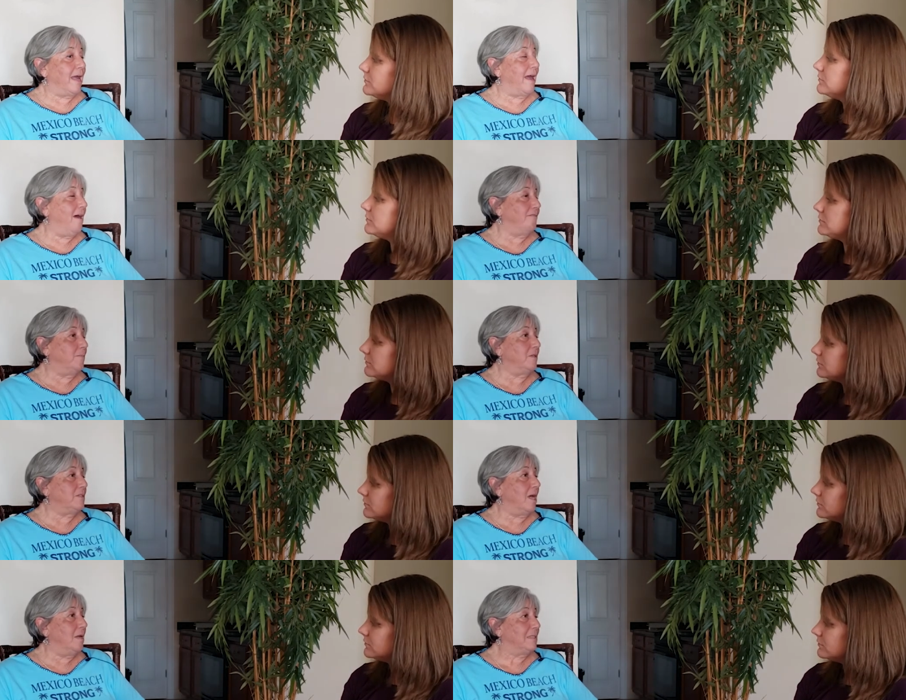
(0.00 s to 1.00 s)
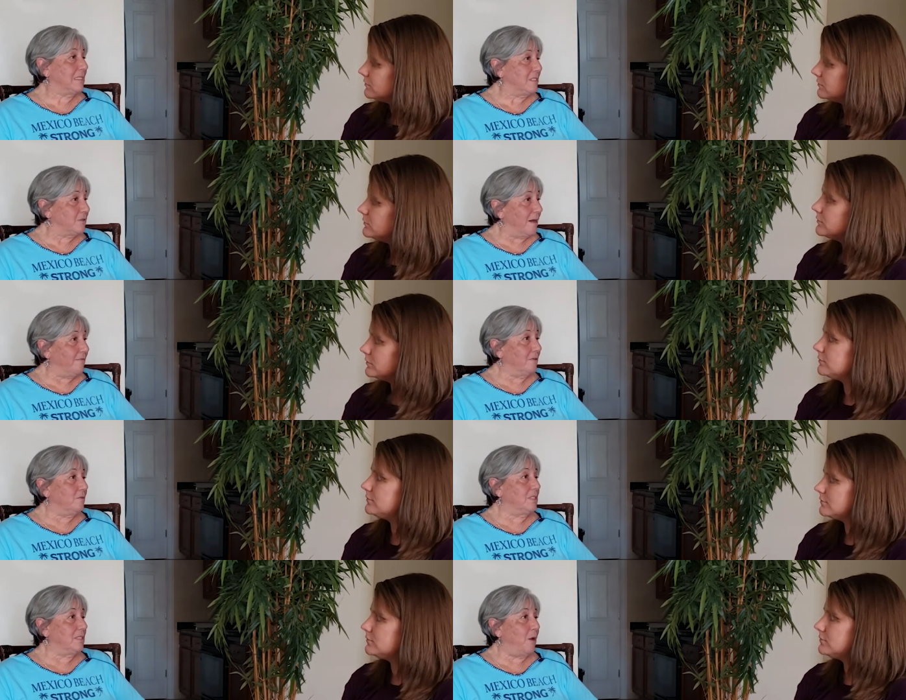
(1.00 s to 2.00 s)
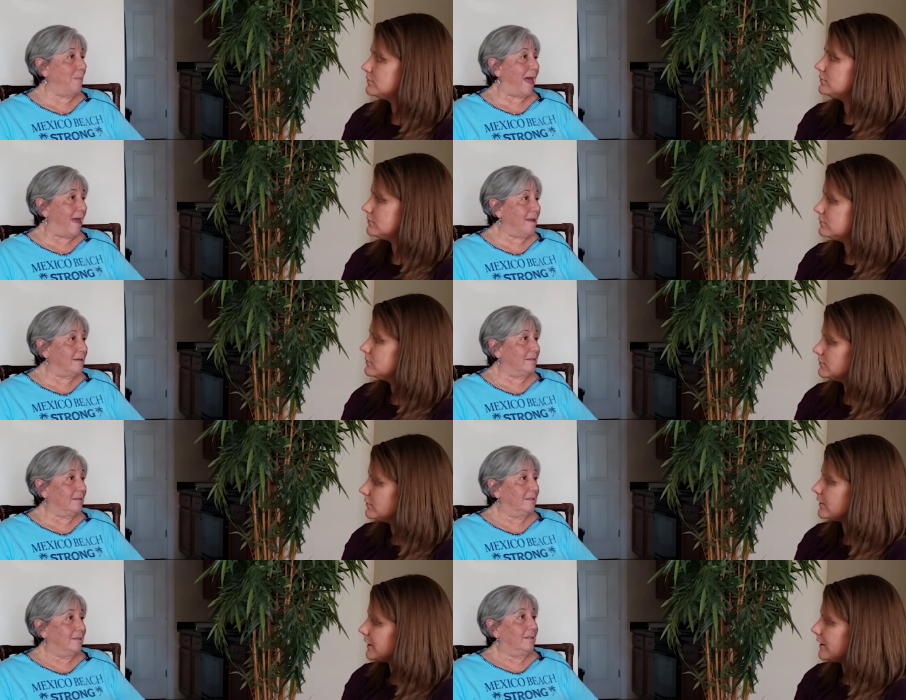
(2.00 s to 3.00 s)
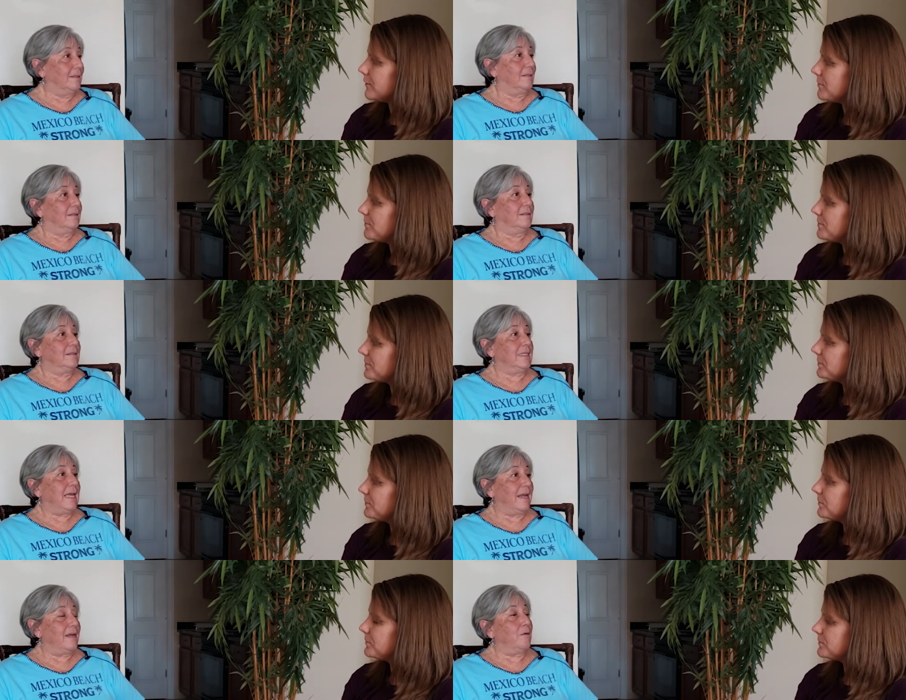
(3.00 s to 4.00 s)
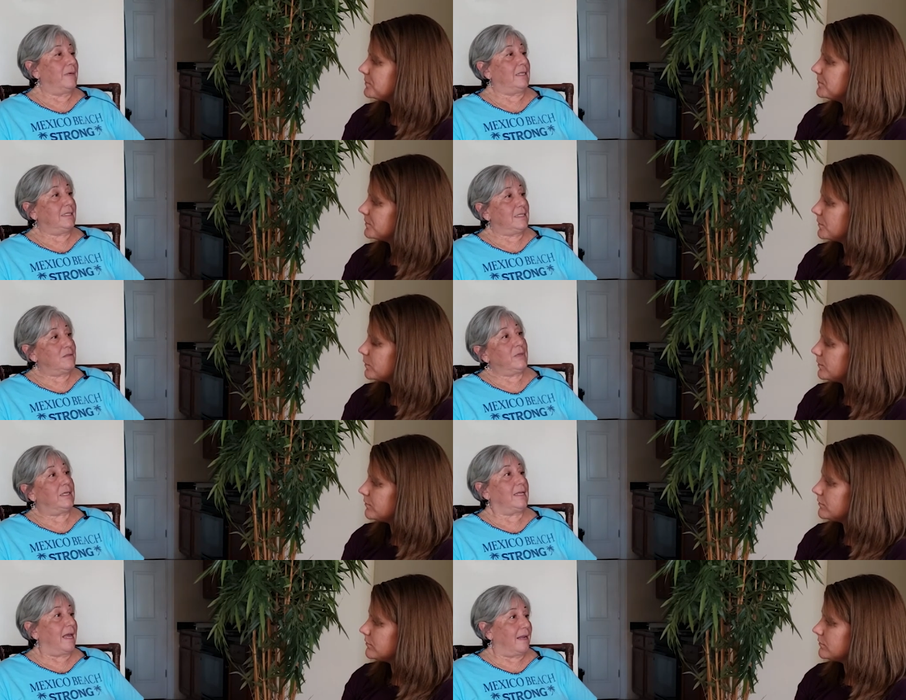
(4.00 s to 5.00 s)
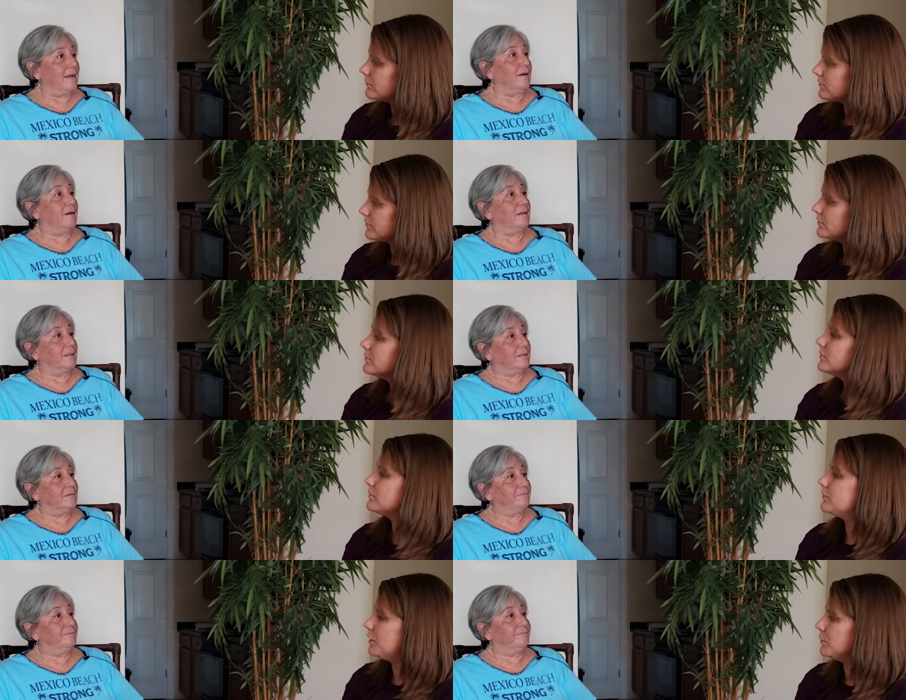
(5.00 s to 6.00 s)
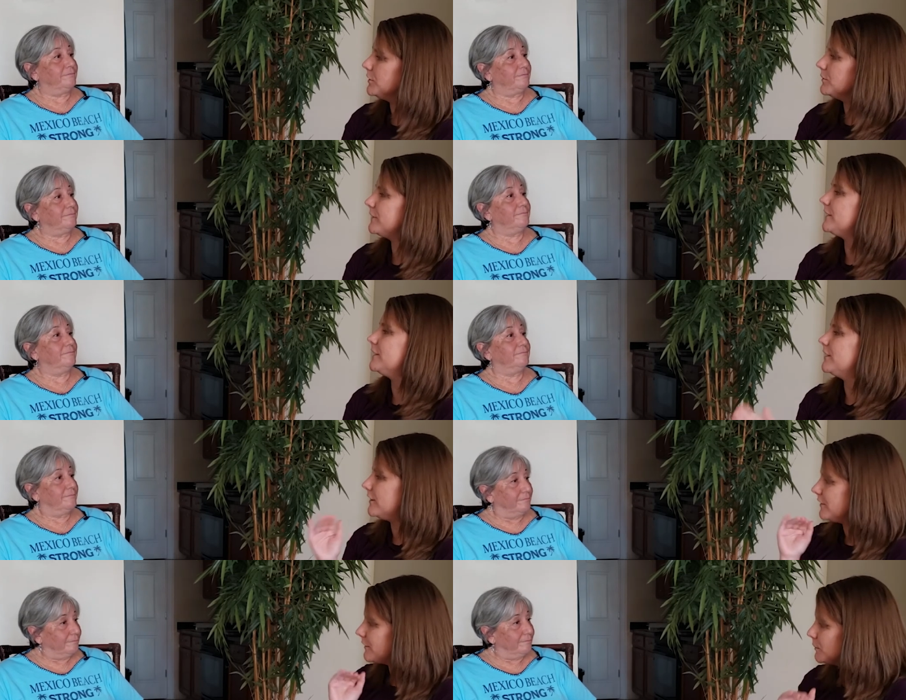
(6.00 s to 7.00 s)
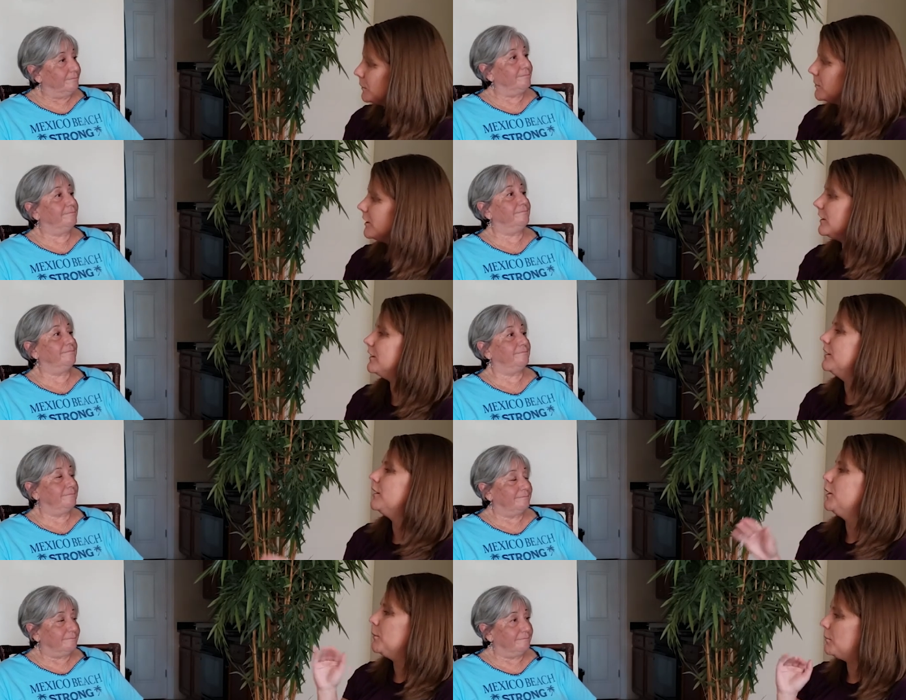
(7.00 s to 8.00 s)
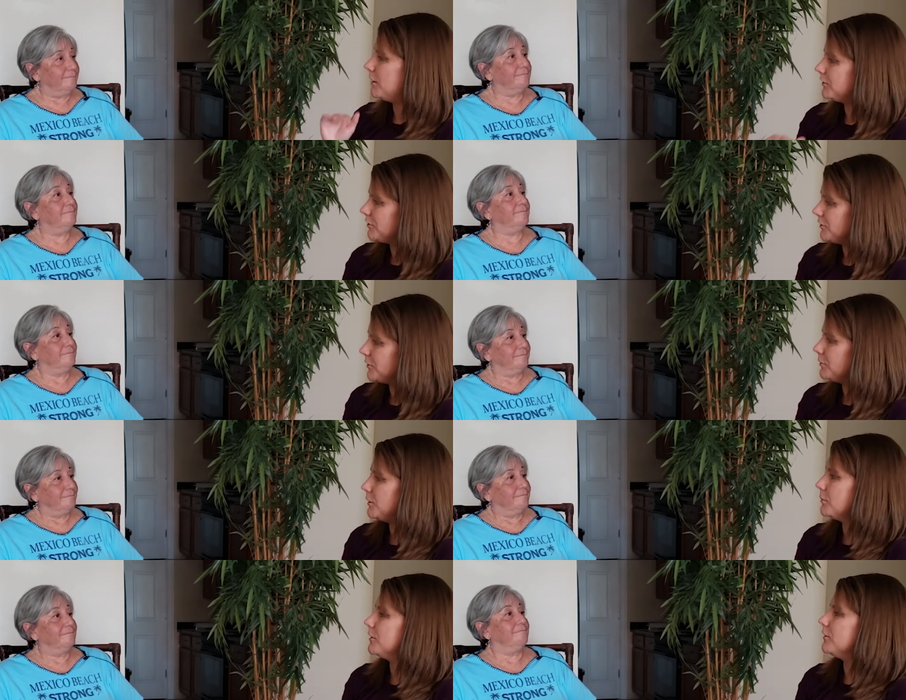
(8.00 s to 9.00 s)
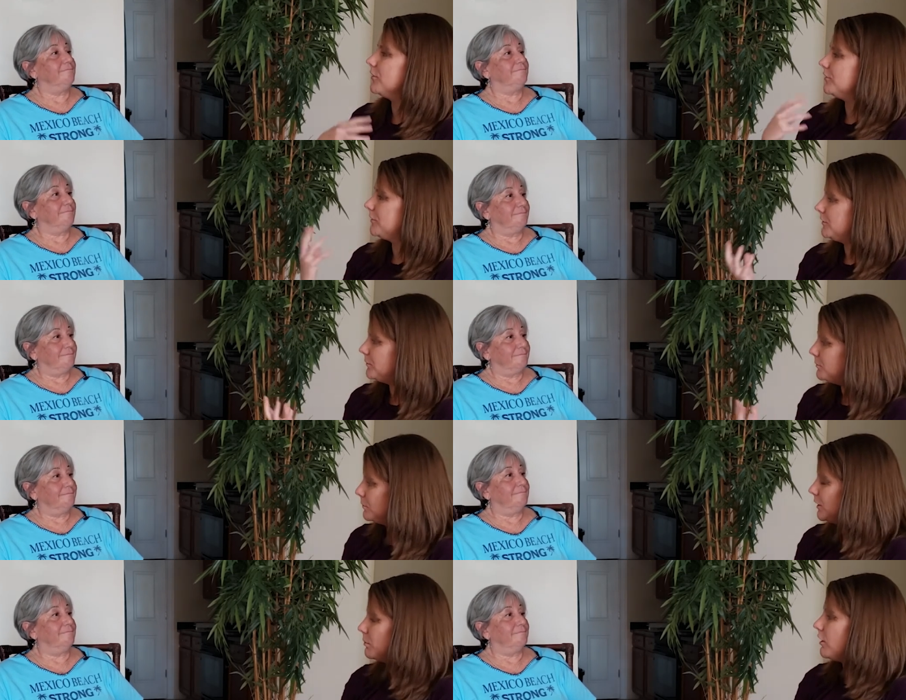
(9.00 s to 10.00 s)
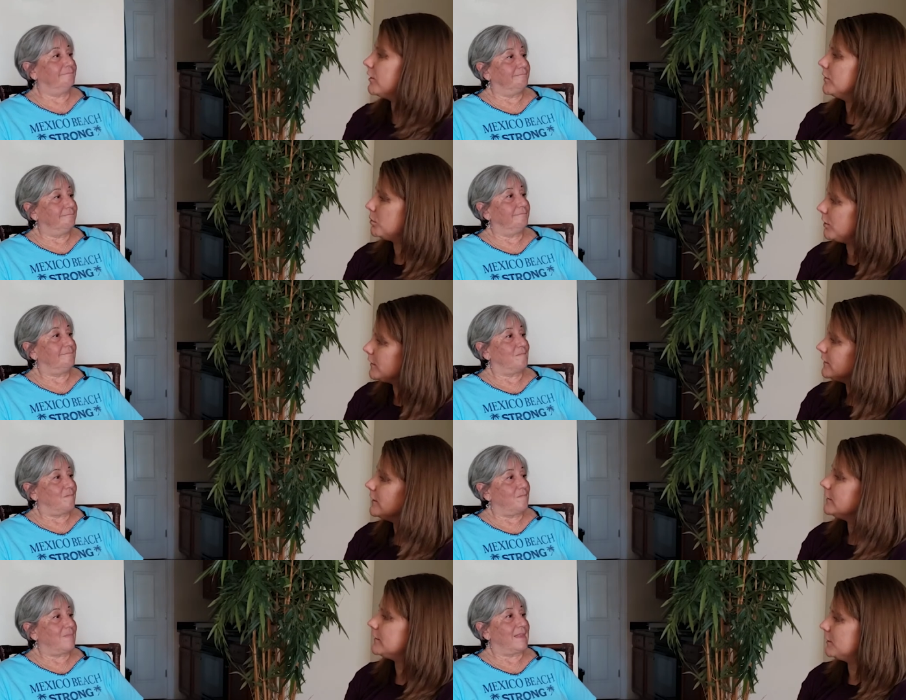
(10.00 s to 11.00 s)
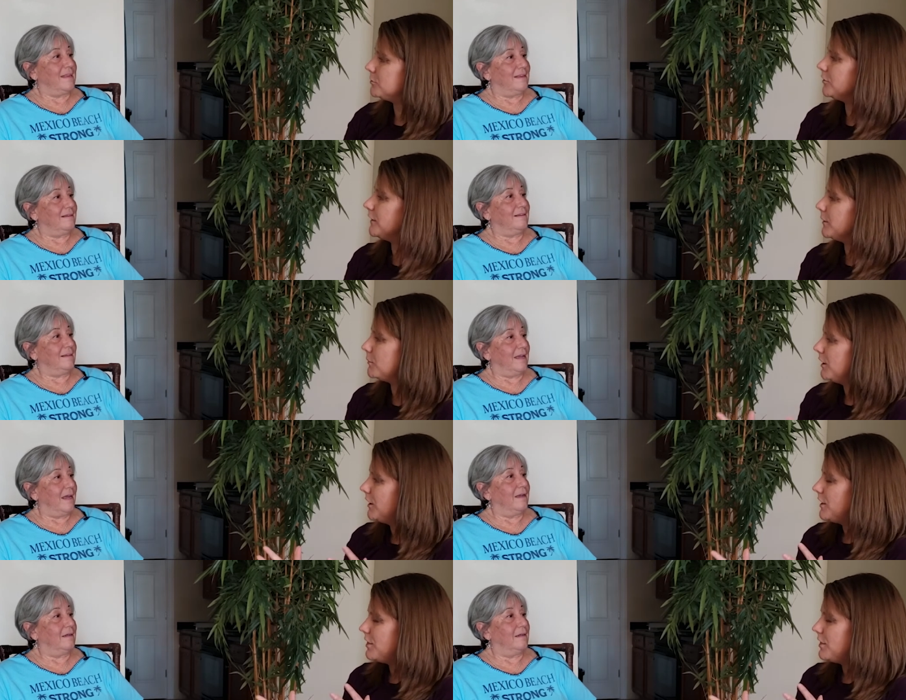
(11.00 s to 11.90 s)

Speaker 1: a half most times because traffic was so bad to get here. But at least we could get here
Speaker 2: you were in the vicinity to swoop mm-hmm. in, monitor the rebuild, mm-hmm. be a part of the process, and I'm sure that yeah.